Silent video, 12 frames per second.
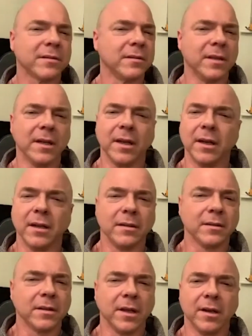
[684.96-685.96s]

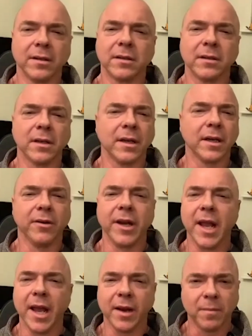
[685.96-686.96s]
I
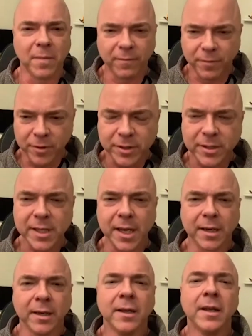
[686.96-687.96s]
already had my first
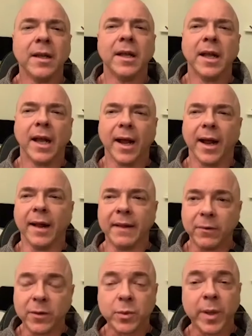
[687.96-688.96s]
son. Yeah. And
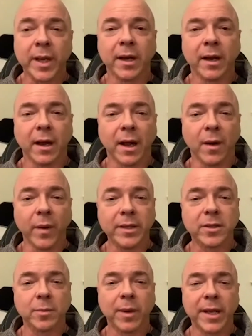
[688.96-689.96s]
that was when I
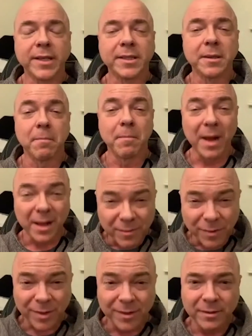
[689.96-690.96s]
went to a place in
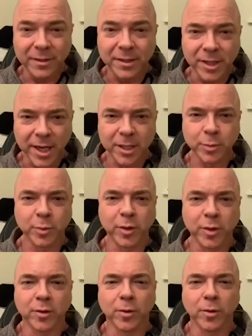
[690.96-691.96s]
Melville, in
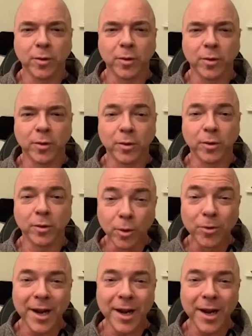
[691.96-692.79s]
Johannesburg, called Cool Runnings.